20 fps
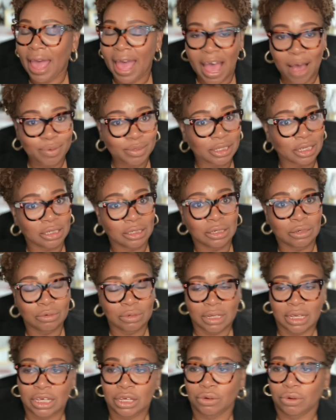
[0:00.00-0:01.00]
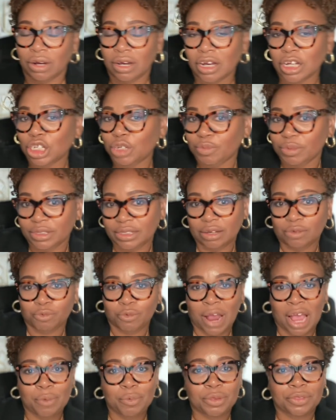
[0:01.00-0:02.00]
Absolutely, you're 100%
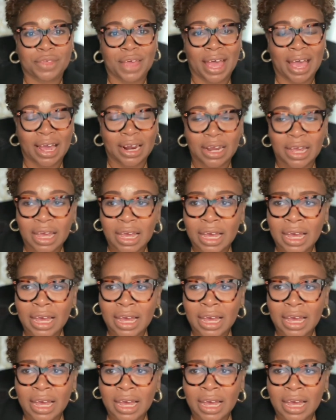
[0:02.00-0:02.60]
right with that.